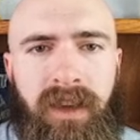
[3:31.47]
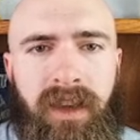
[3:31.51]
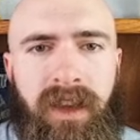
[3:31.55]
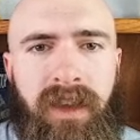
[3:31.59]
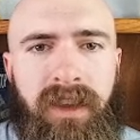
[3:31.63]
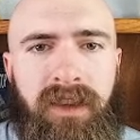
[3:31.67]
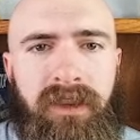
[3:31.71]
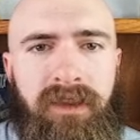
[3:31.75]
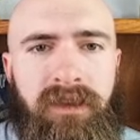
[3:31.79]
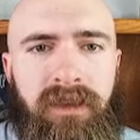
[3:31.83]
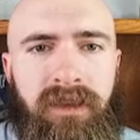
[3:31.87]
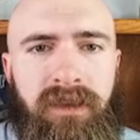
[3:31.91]

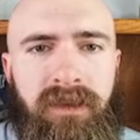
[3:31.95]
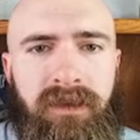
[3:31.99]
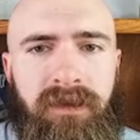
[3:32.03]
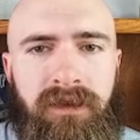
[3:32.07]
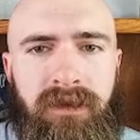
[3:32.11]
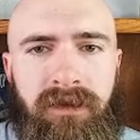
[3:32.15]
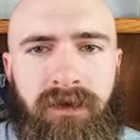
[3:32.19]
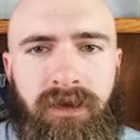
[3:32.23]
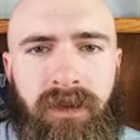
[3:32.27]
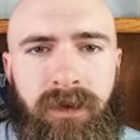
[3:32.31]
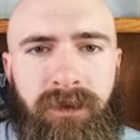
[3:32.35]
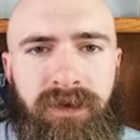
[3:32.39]
in the
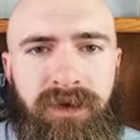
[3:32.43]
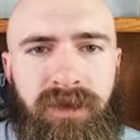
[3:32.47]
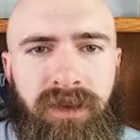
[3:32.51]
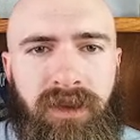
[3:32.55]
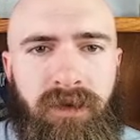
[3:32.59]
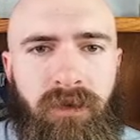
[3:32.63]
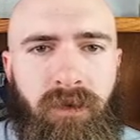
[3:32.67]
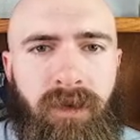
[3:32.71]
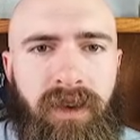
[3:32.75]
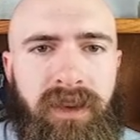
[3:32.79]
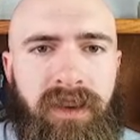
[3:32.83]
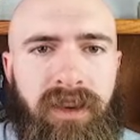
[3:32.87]

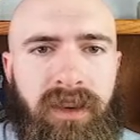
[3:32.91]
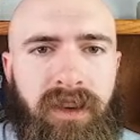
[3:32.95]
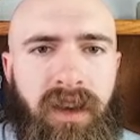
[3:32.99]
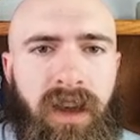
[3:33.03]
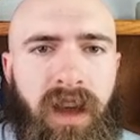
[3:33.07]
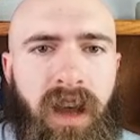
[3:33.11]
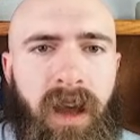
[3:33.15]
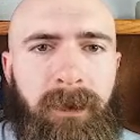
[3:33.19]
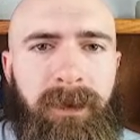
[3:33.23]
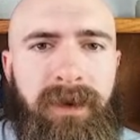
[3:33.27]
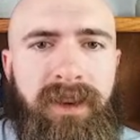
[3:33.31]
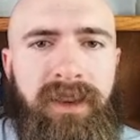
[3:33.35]
scripture with the
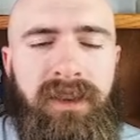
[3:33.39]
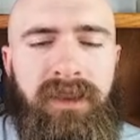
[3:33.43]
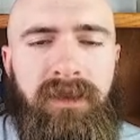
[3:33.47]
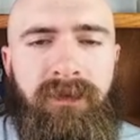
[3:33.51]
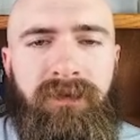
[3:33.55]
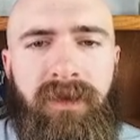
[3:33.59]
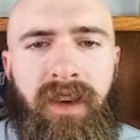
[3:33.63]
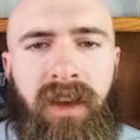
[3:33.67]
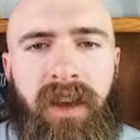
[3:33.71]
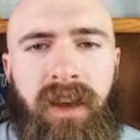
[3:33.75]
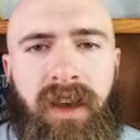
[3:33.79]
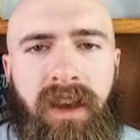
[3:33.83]
comment,
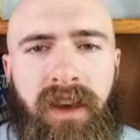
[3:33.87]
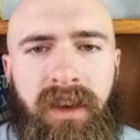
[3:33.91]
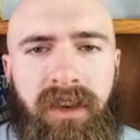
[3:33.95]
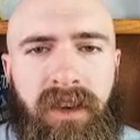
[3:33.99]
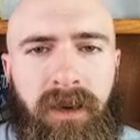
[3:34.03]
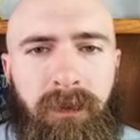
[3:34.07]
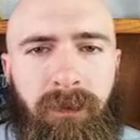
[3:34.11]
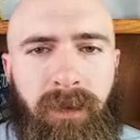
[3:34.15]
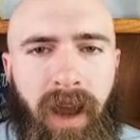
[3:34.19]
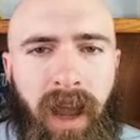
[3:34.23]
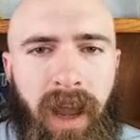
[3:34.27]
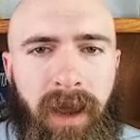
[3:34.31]

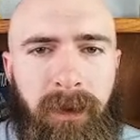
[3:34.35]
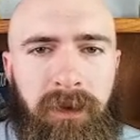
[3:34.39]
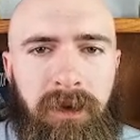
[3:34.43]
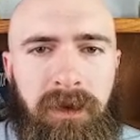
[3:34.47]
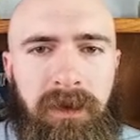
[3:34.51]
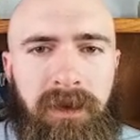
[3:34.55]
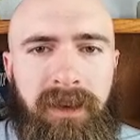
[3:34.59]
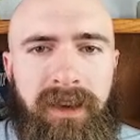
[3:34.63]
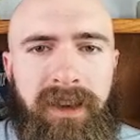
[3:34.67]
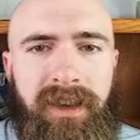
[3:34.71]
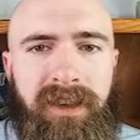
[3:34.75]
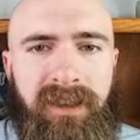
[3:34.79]
"The
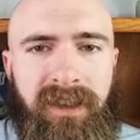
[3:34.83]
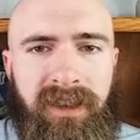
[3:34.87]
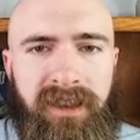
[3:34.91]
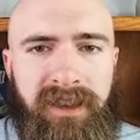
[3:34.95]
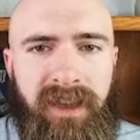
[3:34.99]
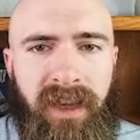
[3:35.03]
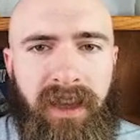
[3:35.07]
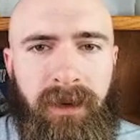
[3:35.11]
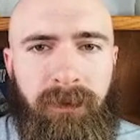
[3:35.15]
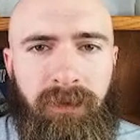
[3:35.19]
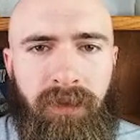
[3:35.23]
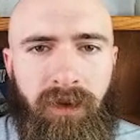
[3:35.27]
Bible is a
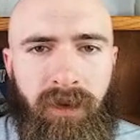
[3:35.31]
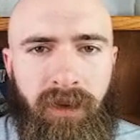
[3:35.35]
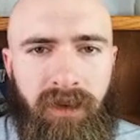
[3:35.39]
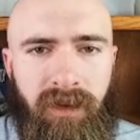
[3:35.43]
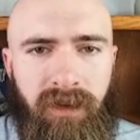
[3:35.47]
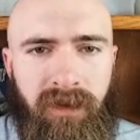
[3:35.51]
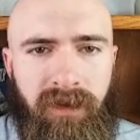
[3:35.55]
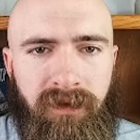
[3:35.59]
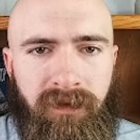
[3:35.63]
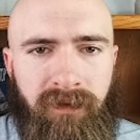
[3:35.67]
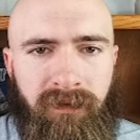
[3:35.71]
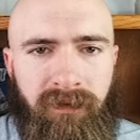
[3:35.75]
dead
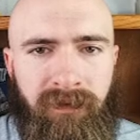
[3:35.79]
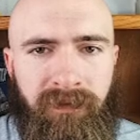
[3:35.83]
book."